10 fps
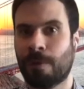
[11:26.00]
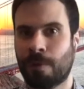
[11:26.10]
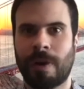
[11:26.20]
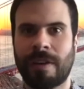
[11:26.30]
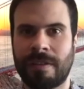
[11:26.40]
zero
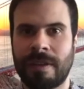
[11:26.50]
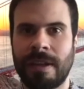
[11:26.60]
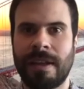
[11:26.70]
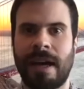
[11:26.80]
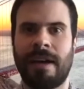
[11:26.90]
trust
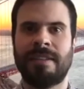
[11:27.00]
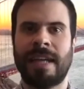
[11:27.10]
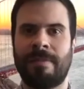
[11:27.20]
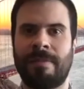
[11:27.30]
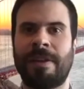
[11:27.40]

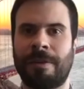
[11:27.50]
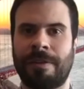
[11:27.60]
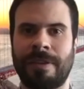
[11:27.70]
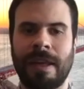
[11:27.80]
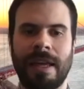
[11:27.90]
type
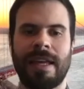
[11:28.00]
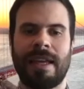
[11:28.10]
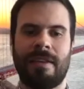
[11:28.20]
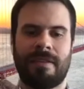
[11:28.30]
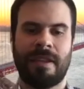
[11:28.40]
vendors
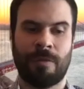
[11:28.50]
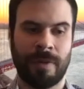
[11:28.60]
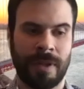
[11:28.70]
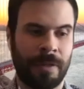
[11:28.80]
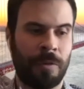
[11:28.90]
is
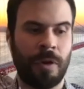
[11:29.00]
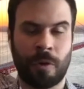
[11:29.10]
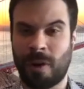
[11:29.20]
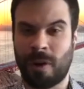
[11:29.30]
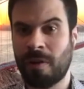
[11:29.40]
really
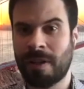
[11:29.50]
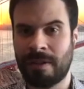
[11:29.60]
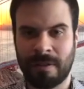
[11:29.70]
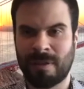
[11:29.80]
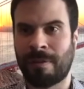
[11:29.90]
critical
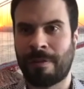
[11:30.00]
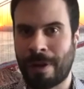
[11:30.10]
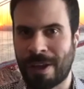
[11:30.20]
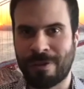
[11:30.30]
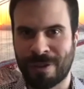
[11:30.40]
and sort of a
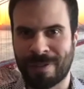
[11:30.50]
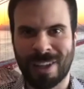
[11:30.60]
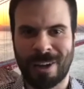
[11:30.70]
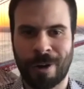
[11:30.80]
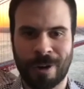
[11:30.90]
foundation of a
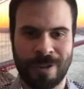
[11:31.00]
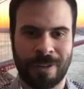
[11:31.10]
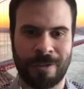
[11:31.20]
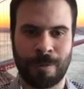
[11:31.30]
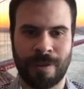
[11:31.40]
lot of
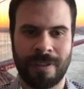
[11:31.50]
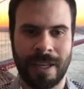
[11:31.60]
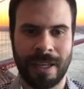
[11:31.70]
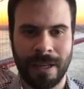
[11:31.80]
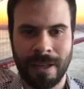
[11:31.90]
architectures we're
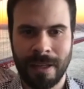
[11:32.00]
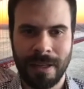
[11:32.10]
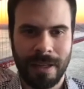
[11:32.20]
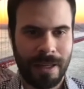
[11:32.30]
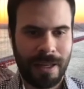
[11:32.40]
seeing.
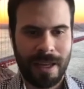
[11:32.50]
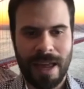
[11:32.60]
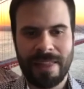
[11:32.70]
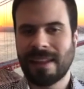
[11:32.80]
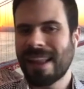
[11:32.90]

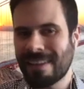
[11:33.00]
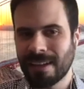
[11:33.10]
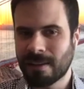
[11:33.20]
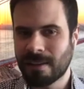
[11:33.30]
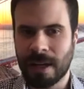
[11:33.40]
And then the last
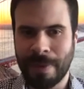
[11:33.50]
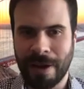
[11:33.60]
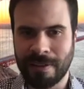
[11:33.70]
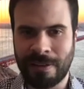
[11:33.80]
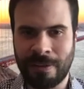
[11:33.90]
thing I'll talk
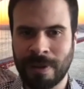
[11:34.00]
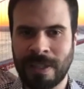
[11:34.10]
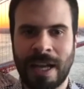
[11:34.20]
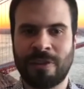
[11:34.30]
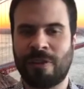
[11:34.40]
about is it's
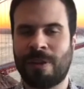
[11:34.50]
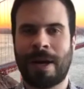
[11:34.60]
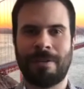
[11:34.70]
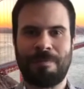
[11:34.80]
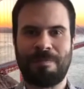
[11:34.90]
really not just
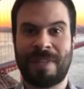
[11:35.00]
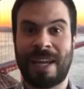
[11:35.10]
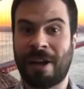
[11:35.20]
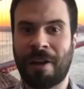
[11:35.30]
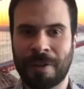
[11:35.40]
about
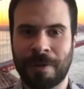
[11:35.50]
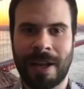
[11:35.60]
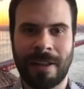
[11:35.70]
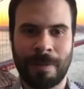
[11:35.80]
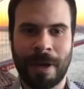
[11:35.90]
technology,
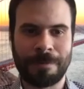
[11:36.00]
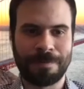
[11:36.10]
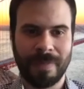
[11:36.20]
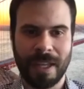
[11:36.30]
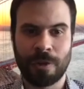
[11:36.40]
right? It's about
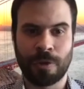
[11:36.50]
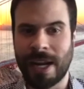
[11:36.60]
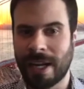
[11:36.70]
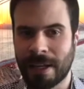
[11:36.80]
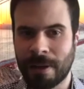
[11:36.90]

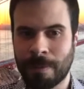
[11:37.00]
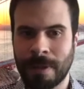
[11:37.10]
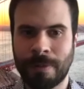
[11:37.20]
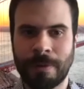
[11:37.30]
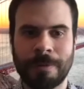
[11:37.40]
training your
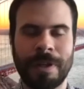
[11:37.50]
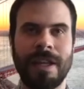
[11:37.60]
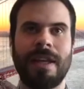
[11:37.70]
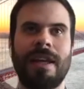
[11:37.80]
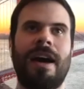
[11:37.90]
people
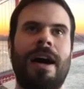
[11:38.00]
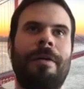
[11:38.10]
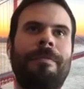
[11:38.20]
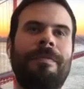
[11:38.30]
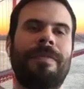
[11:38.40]

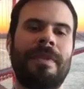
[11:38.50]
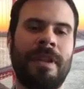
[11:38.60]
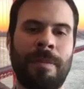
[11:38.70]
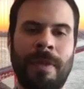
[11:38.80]
and